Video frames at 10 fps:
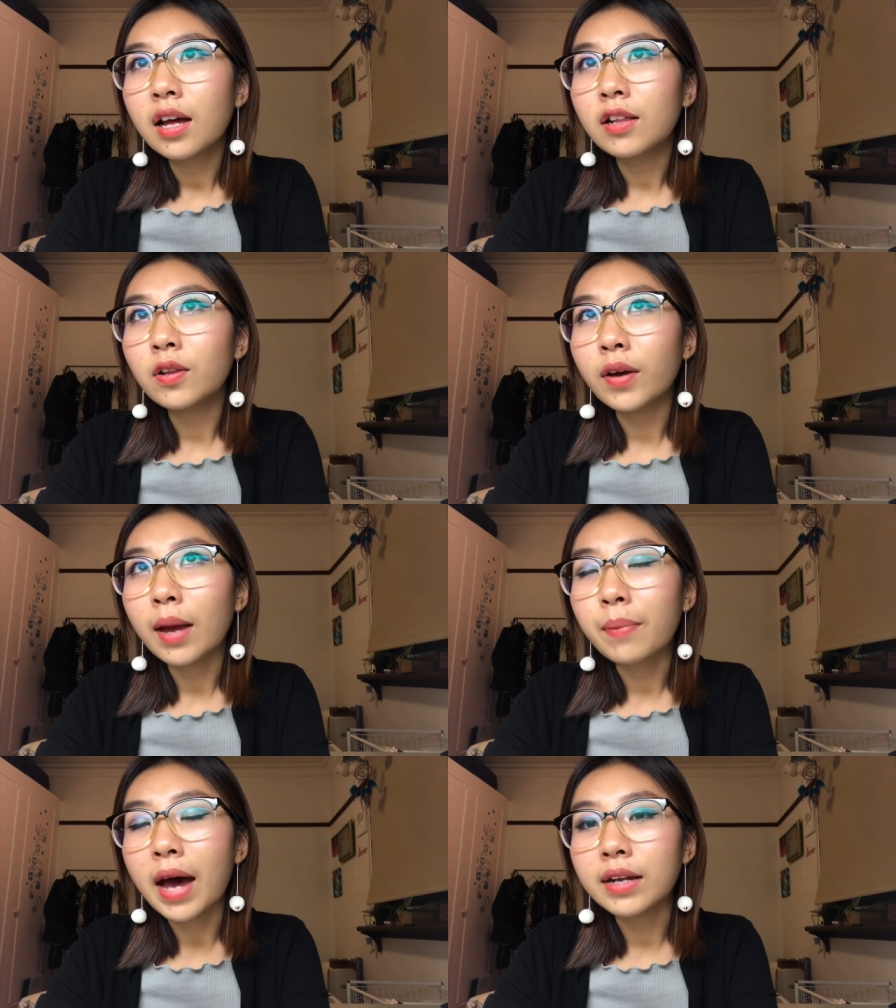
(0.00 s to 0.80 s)
look
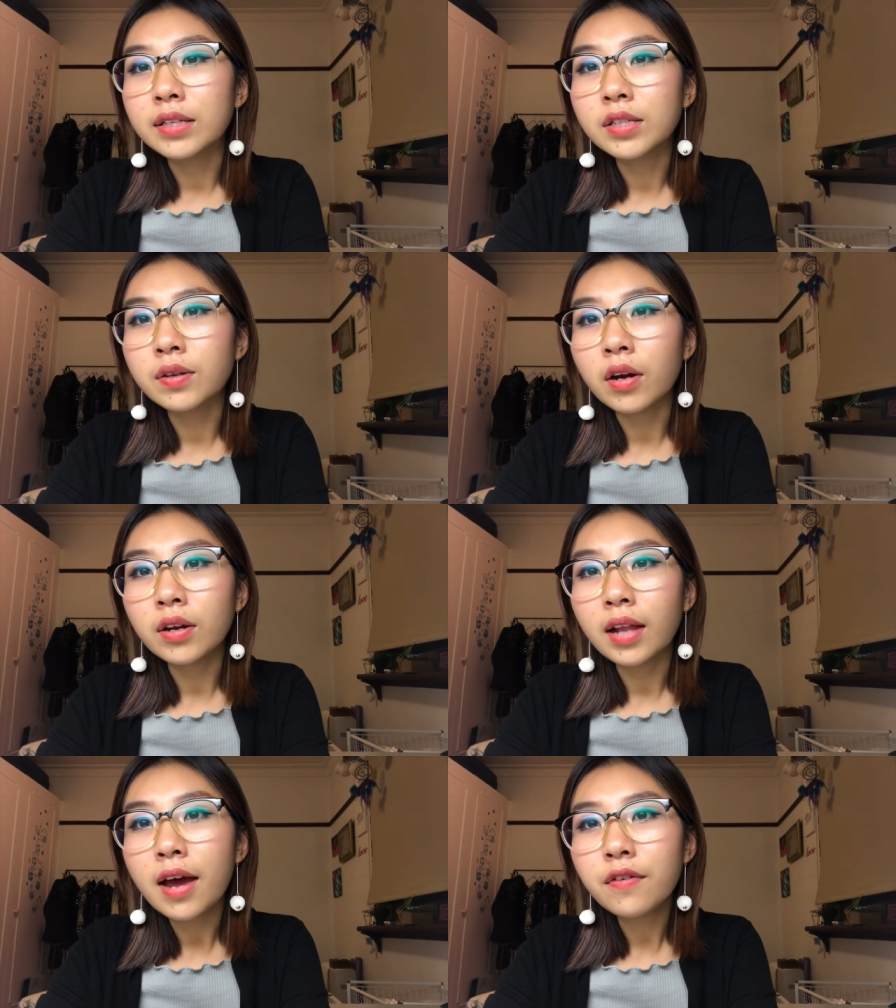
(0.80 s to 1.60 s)
at patterns throughout
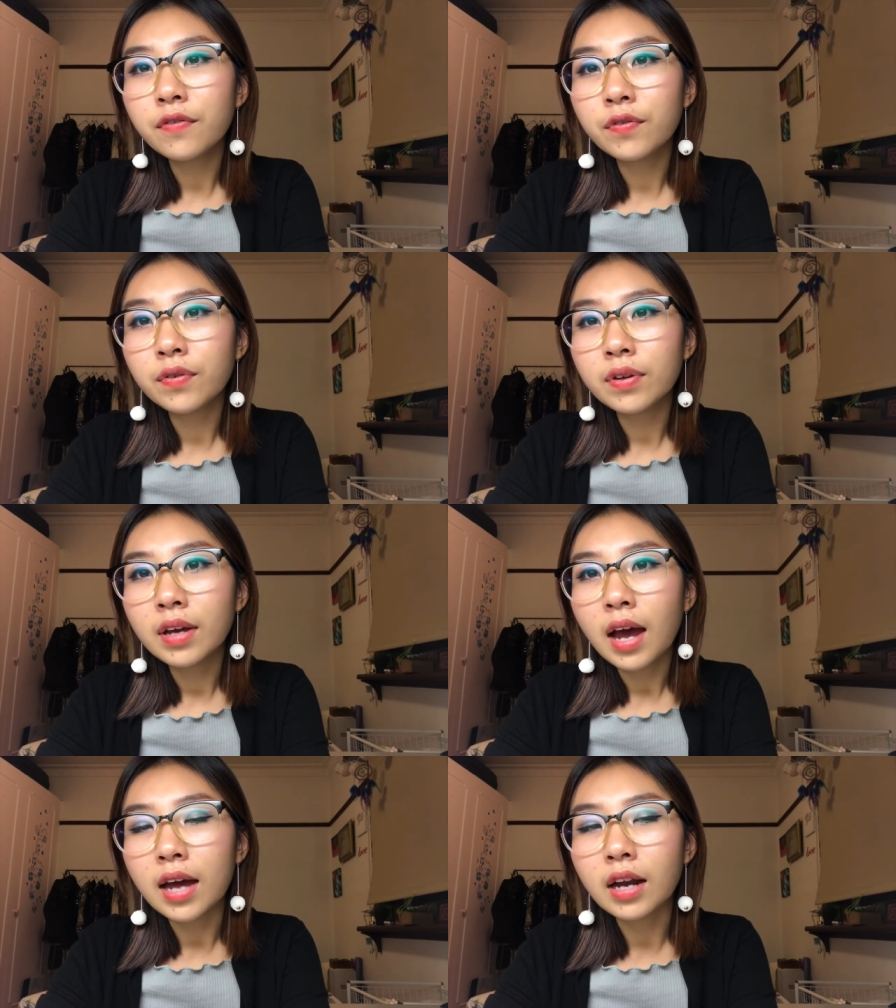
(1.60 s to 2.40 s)
your life
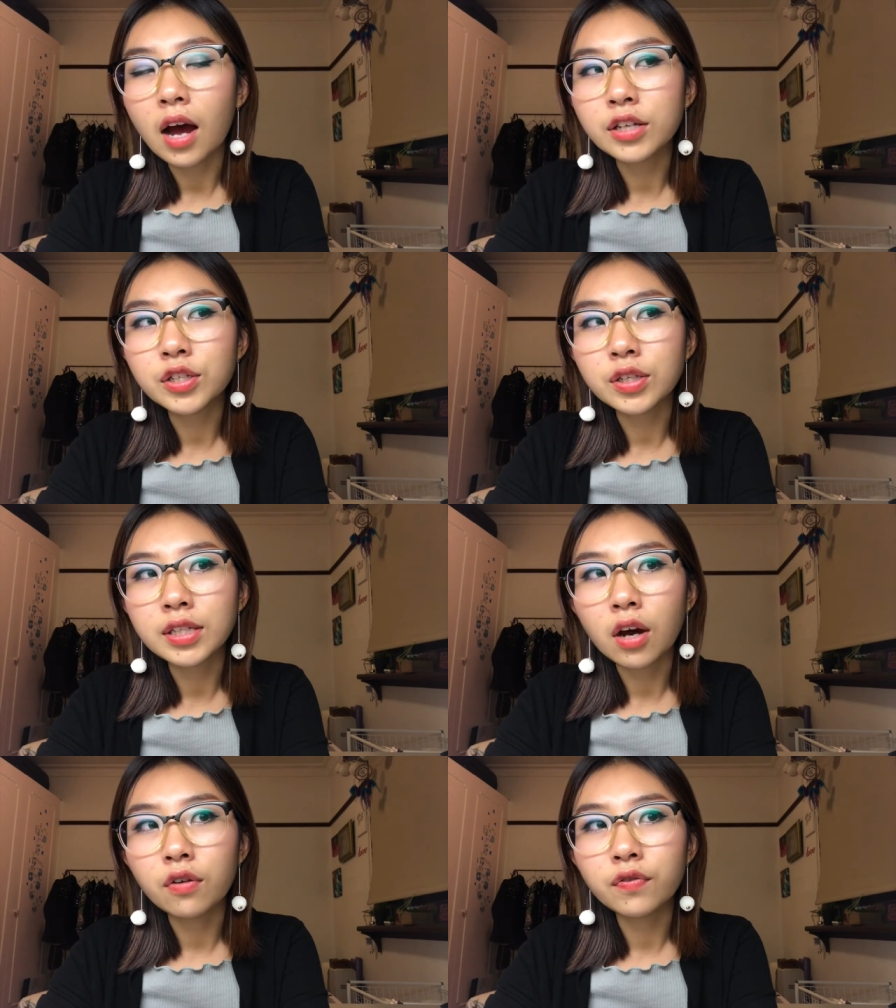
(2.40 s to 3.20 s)
and ask
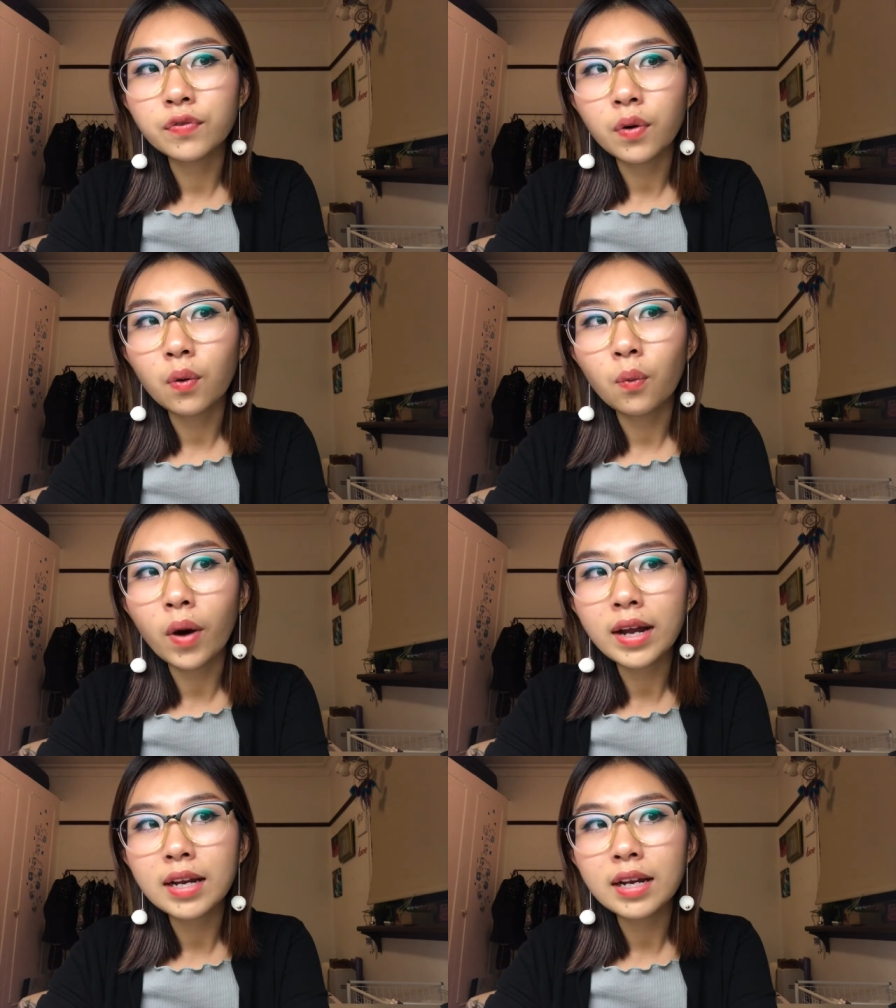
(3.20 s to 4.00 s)
yourself
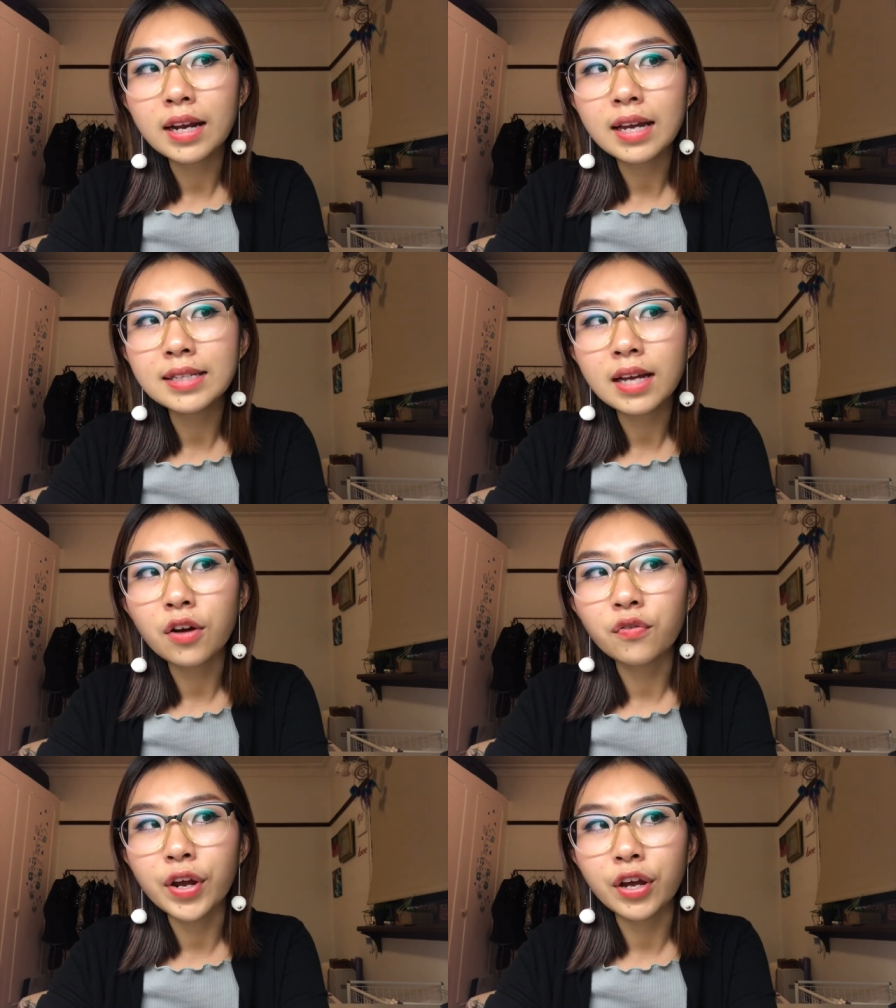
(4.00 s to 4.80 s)
what is a
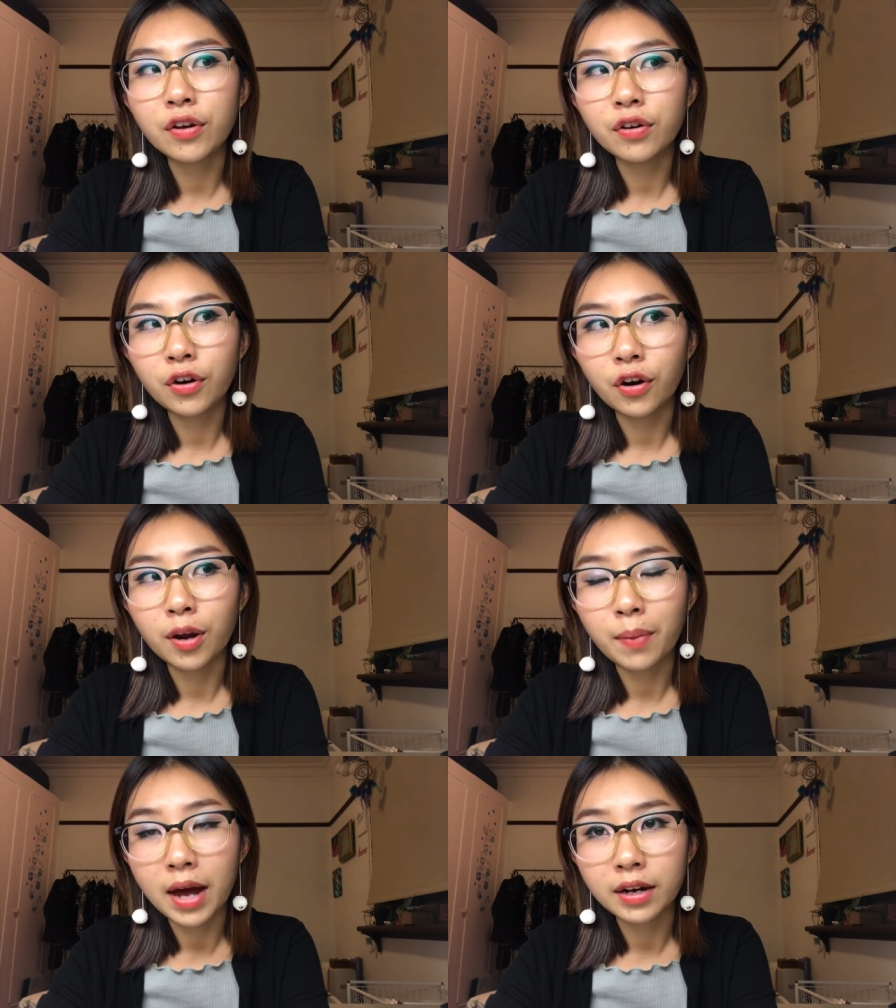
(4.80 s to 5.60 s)

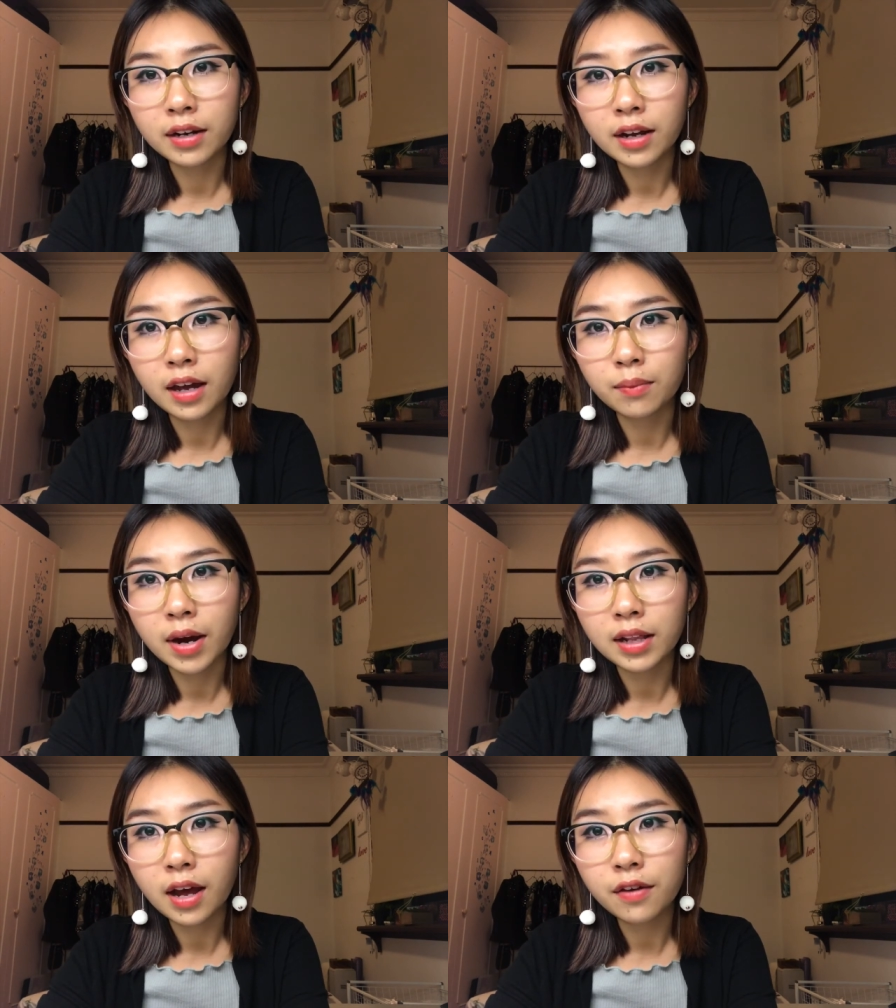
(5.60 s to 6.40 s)
recurring pattern in
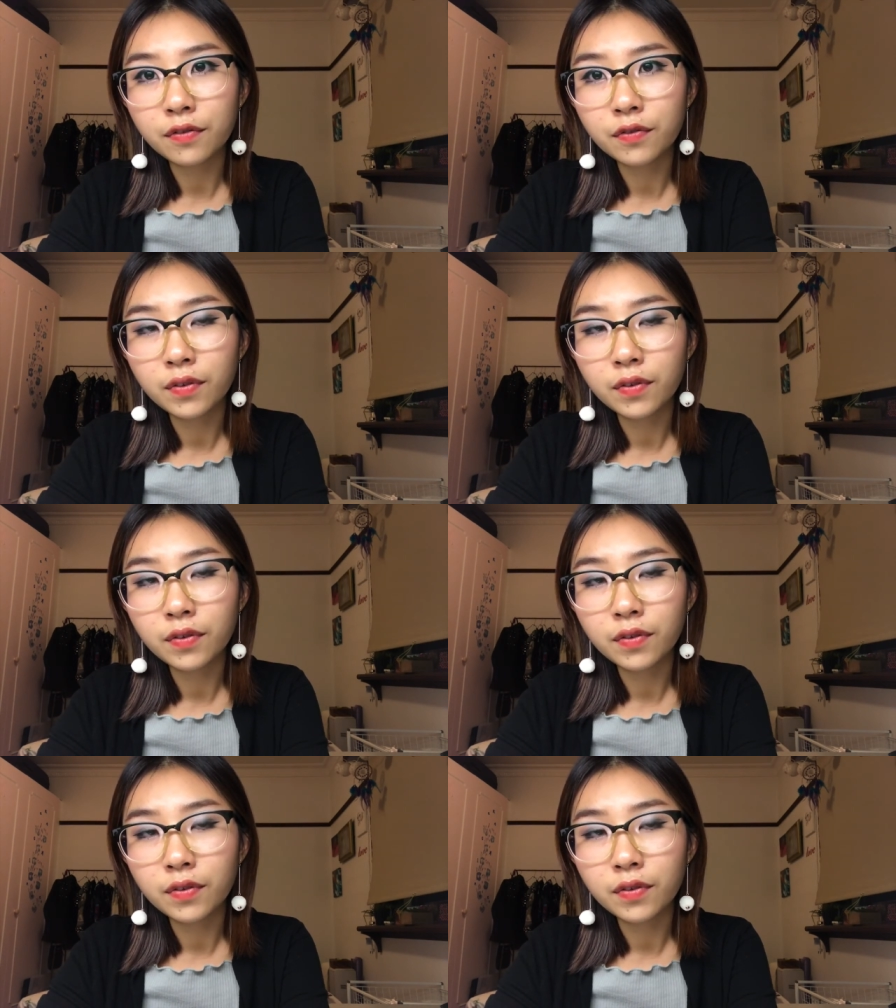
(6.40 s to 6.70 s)
my life